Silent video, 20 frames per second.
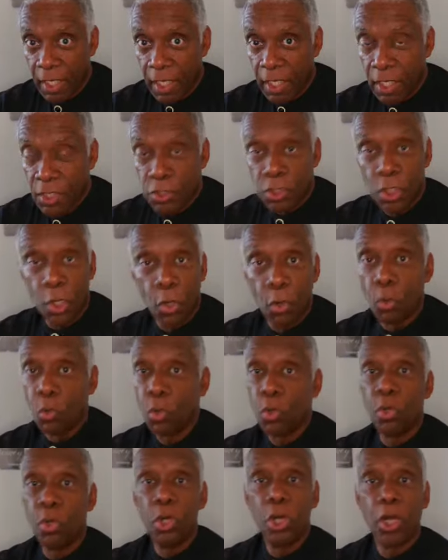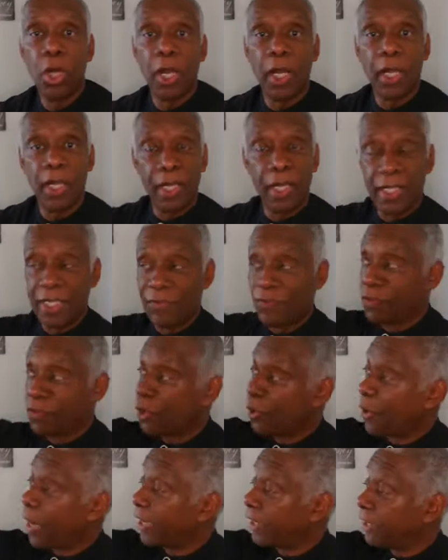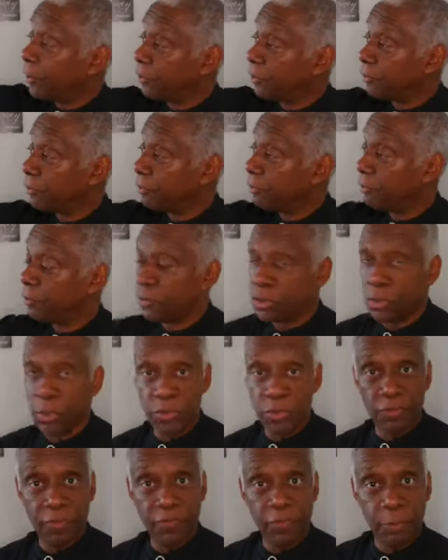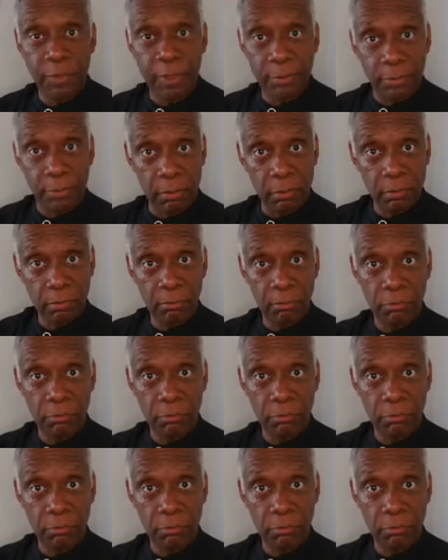So even though I killed 250 people,